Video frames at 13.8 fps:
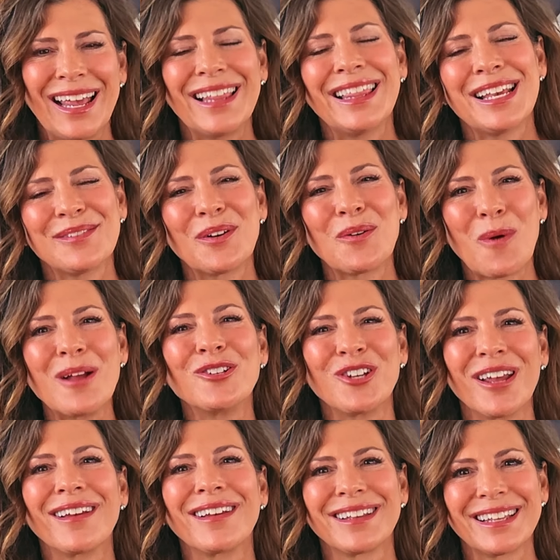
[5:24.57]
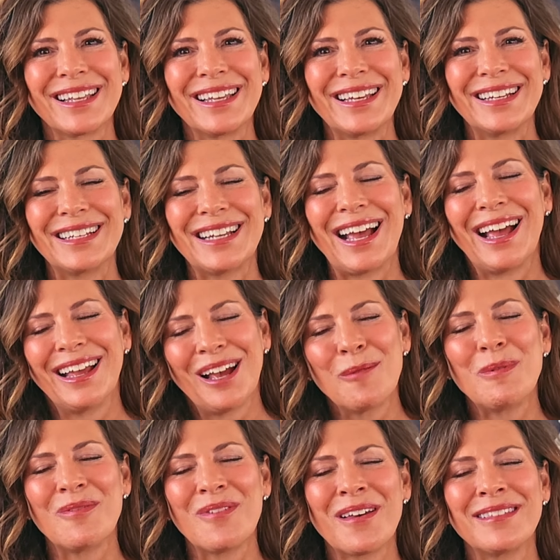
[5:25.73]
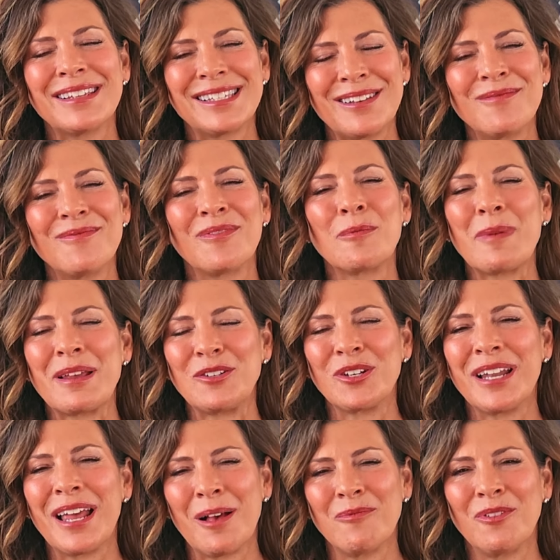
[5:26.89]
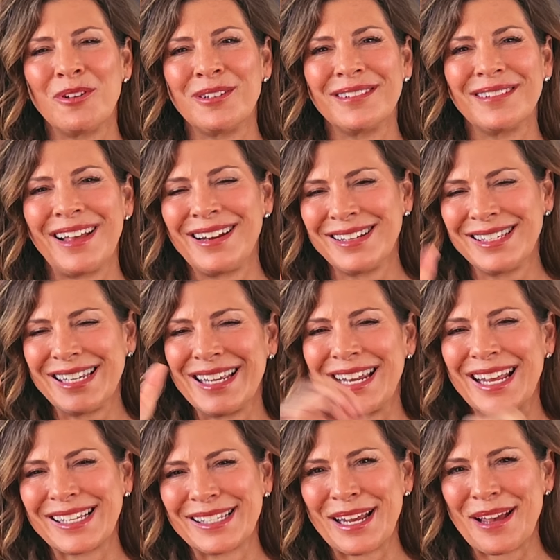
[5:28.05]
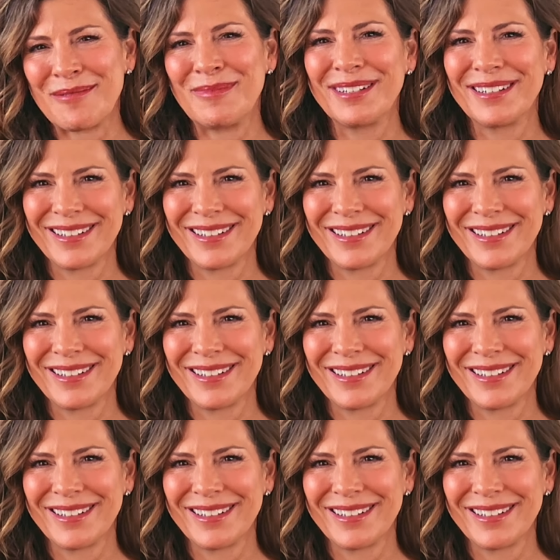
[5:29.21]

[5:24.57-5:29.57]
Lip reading: Thanks for watching. I hope you found this information helpful, and I'll see you next time.